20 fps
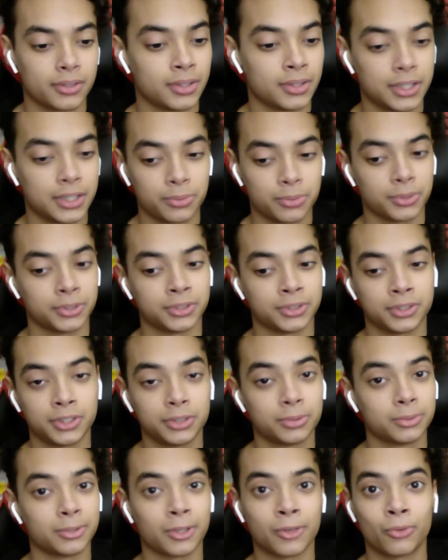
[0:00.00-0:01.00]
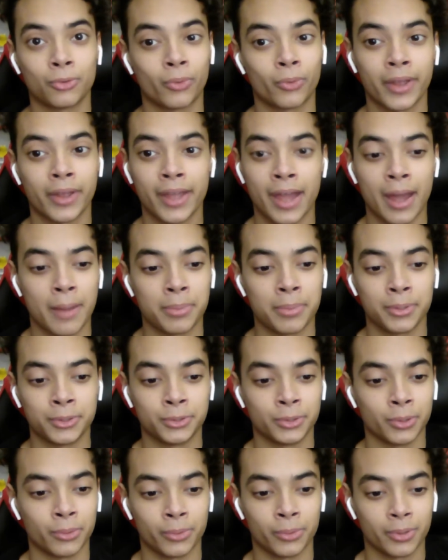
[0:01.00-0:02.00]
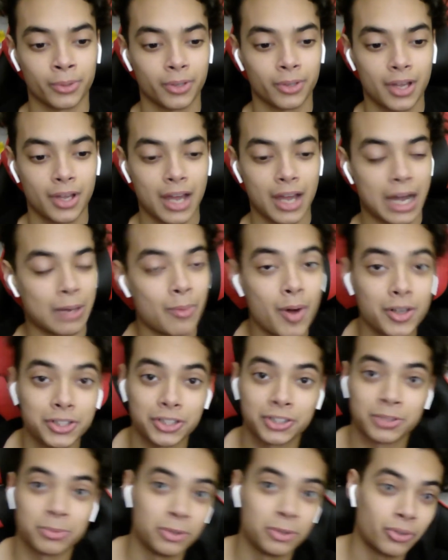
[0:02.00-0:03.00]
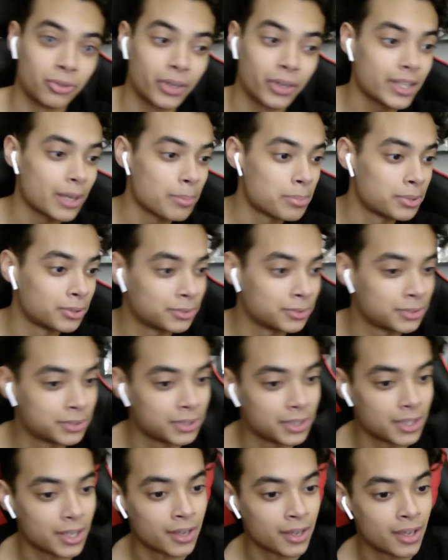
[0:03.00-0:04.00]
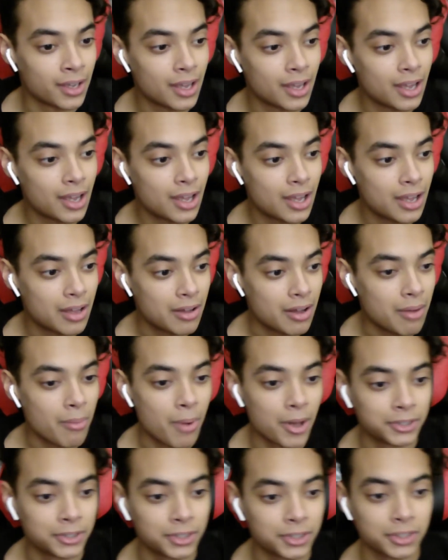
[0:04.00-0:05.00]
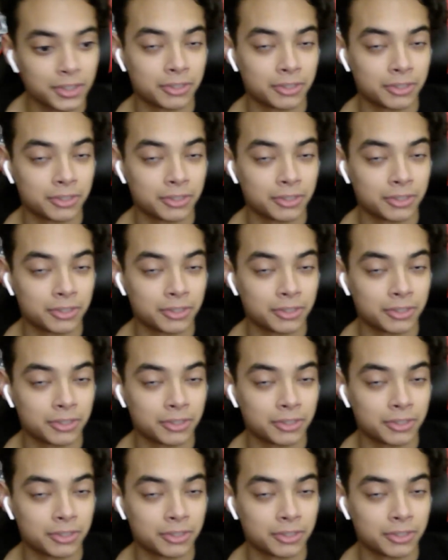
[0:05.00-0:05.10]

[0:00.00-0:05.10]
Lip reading: this was a great episode. I'm watching some great episodes today. Anyways,